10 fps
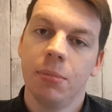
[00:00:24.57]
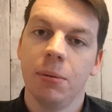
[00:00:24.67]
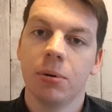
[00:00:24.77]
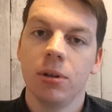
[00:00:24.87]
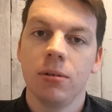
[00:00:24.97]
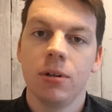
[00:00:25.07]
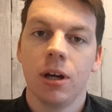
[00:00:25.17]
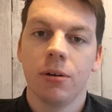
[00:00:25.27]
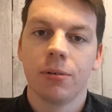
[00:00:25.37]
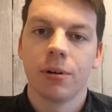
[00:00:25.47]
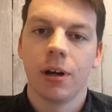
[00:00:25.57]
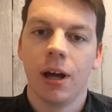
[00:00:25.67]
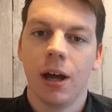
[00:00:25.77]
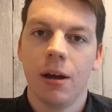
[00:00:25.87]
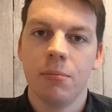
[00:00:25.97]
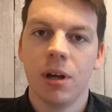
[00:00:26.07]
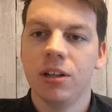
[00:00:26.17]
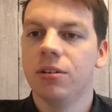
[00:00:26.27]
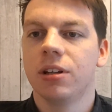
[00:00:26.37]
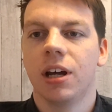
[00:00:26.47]
people you know,
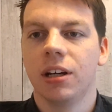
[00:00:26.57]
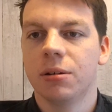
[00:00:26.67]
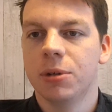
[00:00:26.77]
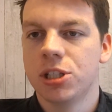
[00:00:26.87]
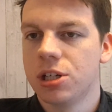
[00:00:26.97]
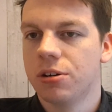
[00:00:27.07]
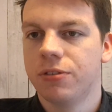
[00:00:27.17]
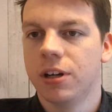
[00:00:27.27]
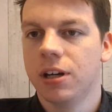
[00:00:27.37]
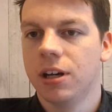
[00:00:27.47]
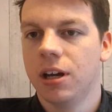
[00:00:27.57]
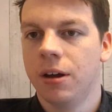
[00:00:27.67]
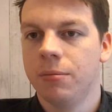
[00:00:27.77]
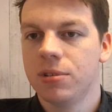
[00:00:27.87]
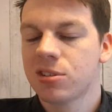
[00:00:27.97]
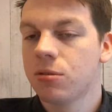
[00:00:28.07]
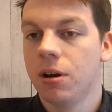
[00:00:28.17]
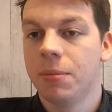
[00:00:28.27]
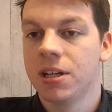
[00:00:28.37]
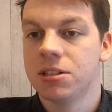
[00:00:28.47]
and you can earn commission off it. It's
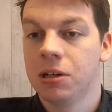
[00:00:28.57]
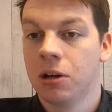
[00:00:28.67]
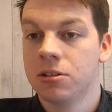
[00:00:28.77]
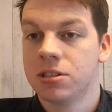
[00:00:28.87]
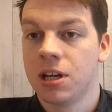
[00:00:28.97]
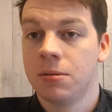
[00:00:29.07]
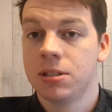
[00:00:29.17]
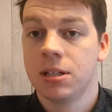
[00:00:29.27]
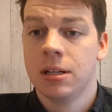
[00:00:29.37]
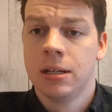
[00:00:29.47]
quite a basic concept.